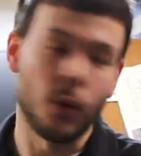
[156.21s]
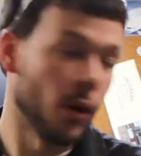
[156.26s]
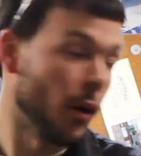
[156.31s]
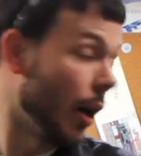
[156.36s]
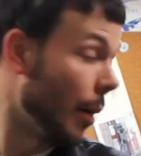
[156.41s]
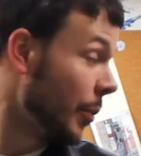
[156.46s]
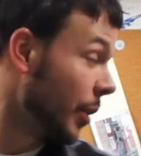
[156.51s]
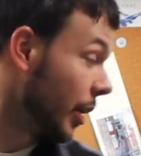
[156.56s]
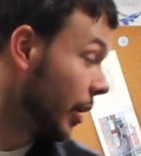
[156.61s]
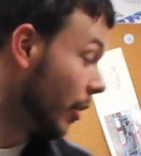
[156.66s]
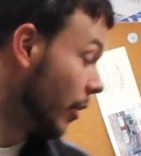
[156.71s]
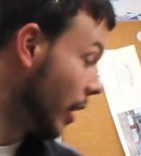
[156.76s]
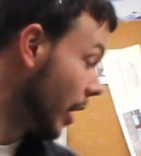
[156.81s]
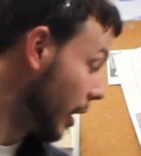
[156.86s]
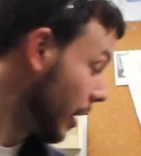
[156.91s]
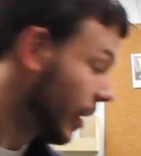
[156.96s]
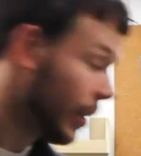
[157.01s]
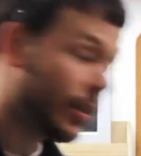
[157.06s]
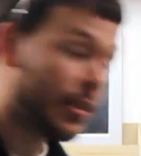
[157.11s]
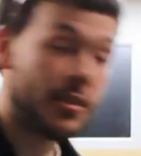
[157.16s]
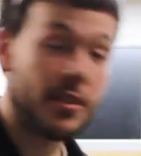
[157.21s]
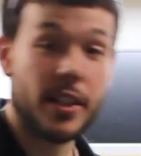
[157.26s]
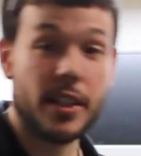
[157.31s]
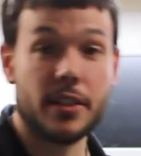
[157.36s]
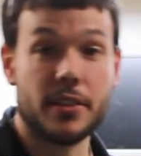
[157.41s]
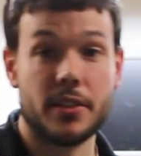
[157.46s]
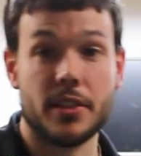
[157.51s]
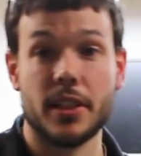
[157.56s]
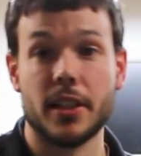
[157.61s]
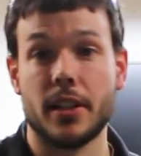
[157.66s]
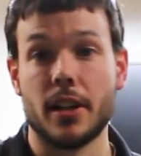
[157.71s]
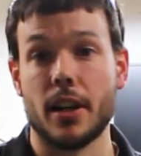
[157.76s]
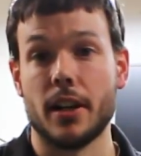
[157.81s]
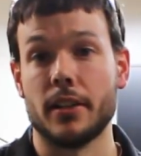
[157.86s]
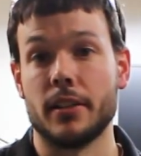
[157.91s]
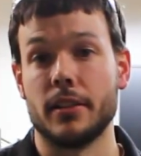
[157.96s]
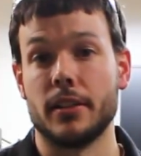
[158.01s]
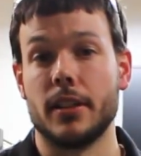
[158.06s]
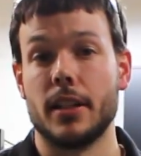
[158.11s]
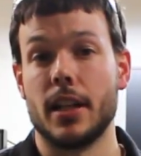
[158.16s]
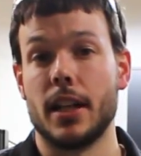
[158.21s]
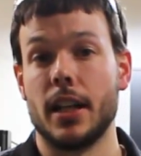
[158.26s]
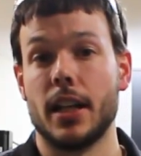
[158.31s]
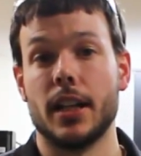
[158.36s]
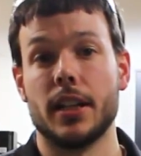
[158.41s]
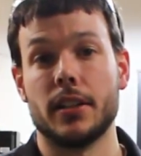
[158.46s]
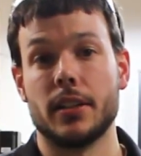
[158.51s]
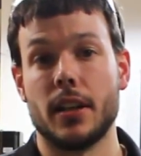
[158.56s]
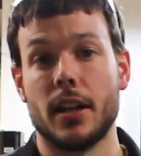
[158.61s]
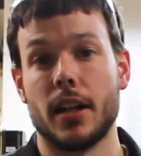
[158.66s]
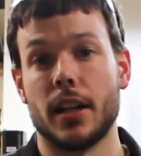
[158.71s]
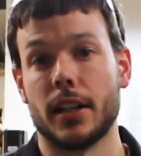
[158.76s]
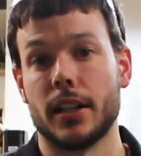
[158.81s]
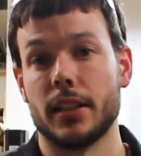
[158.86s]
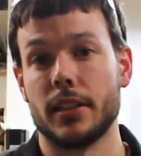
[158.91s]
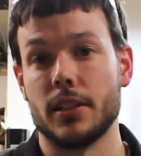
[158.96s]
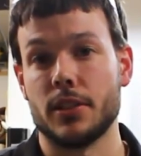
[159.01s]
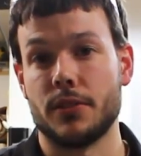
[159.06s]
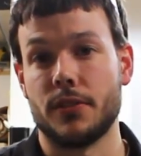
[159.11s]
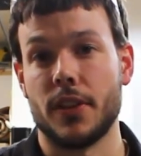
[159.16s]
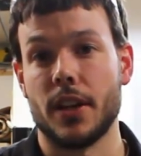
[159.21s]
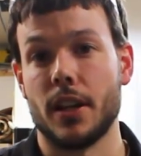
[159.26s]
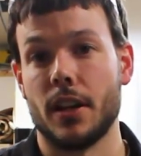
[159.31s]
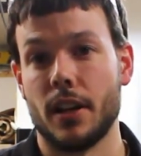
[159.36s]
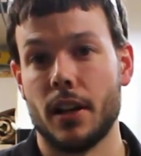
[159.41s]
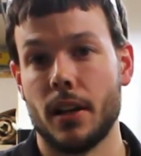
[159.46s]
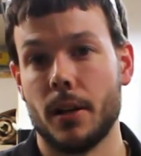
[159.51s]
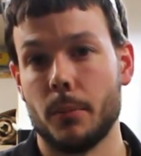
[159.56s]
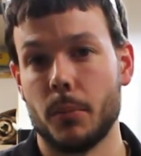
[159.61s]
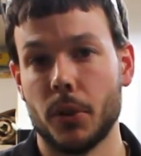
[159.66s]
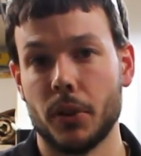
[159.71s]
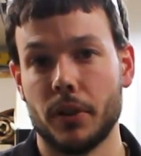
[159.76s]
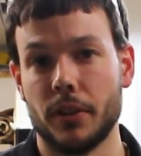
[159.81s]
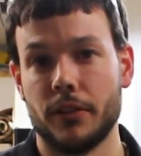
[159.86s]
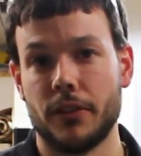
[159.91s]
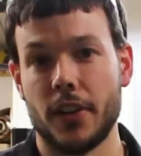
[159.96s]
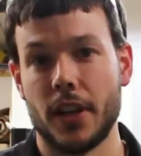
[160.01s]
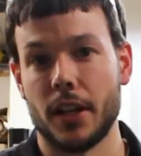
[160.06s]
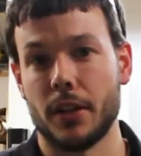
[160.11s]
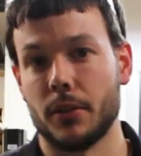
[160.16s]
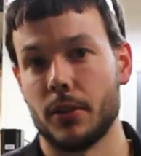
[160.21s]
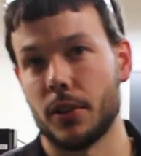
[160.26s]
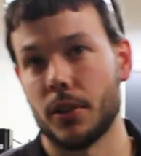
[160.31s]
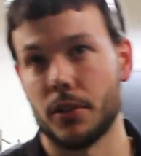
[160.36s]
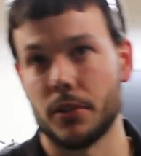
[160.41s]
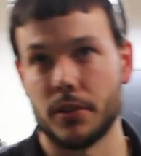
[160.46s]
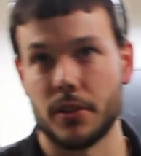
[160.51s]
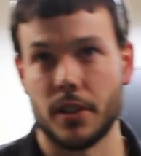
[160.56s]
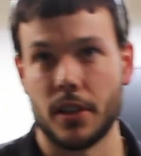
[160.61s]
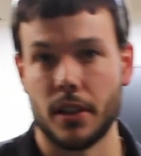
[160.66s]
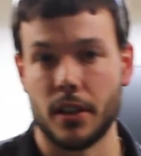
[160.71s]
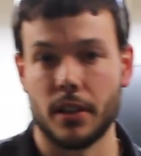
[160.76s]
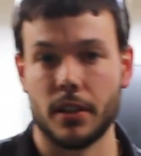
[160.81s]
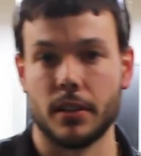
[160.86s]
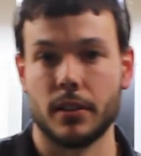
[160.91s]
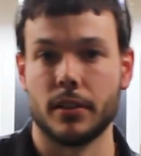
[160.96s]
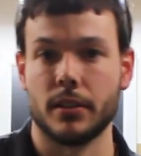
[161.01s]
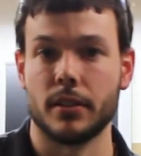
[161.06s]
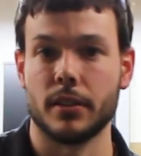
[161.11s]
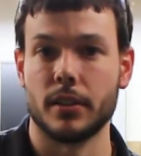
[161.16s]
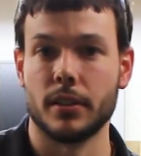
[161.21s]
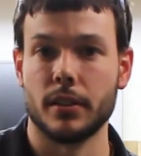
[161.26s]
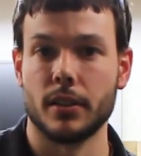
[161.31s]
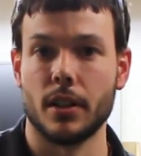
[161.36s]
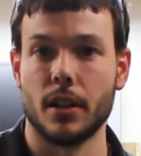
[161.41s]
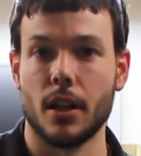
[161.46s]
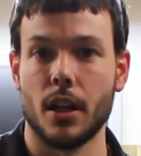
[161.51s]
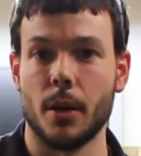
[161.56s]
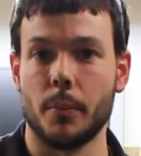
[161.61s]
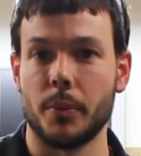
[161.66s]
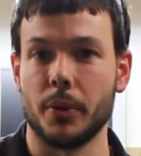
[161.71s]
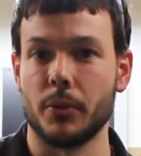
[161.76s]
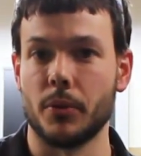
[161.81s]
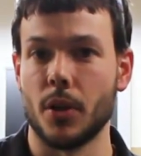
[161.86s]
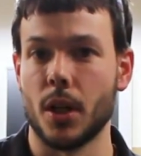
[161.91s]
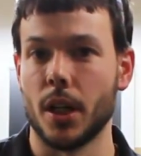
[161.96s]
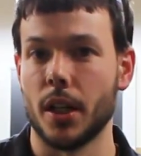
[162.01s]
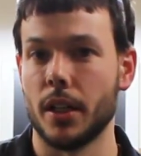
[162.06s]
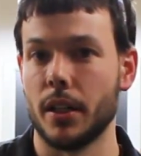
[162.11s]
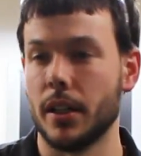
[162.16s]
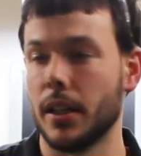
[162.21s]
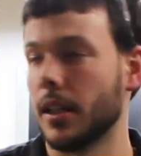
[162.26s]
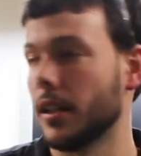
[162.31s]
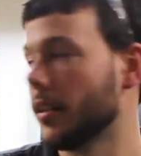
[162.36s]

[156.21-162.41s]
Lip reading: Well, I'm going to go ahead and get the CNC cutting and get these billet fan grills up and running,